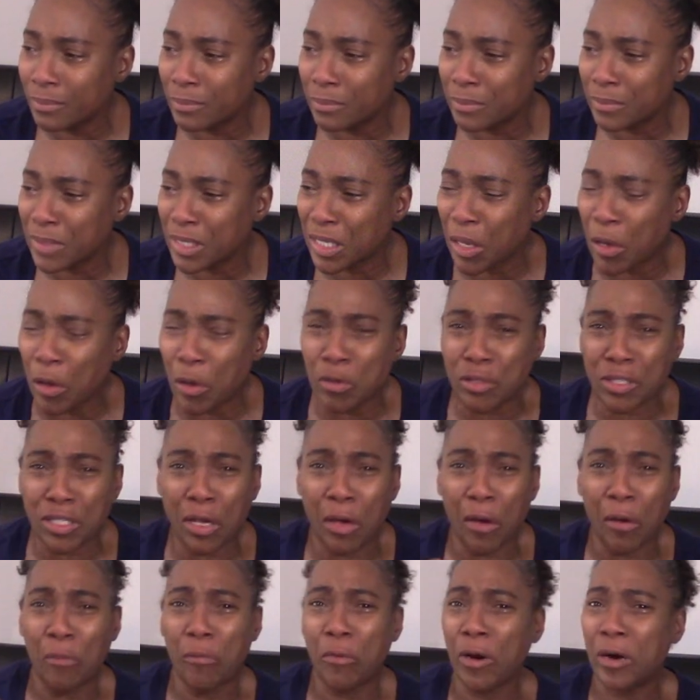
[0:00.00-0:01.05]
Those
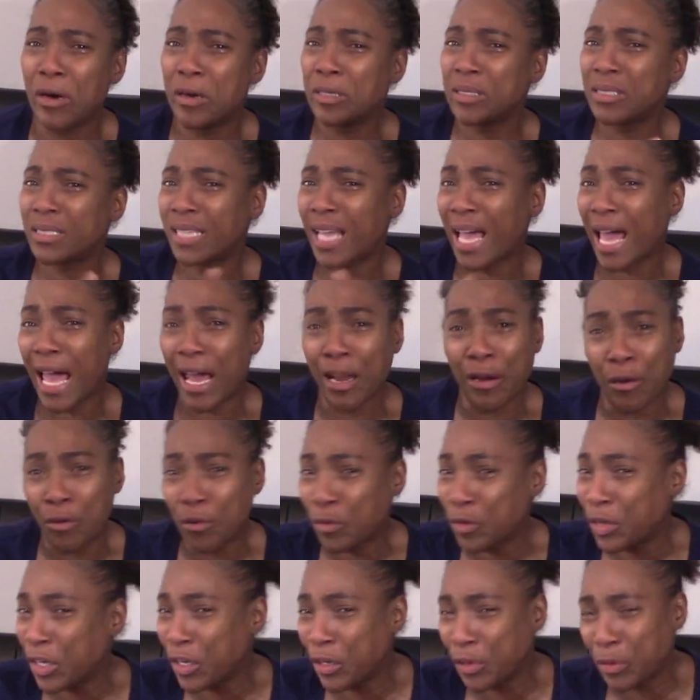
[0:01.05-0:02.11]
are words I don't
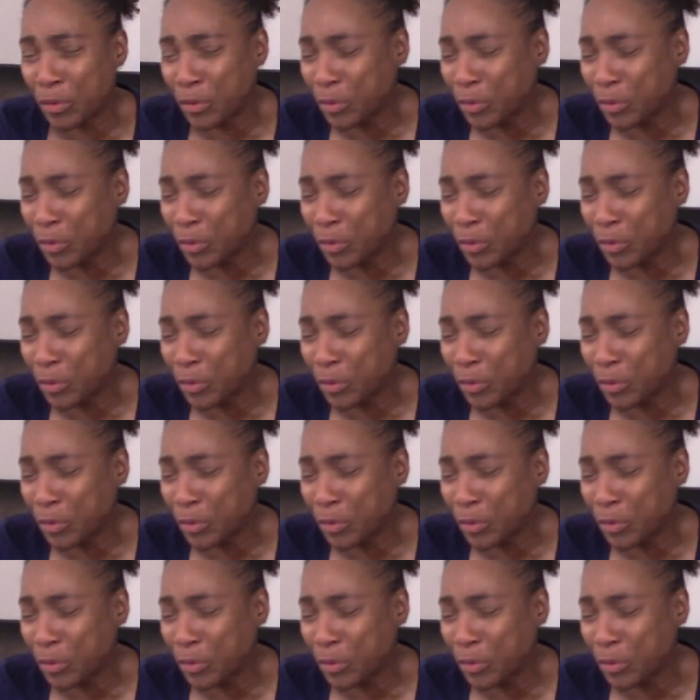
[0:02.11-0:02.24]
use.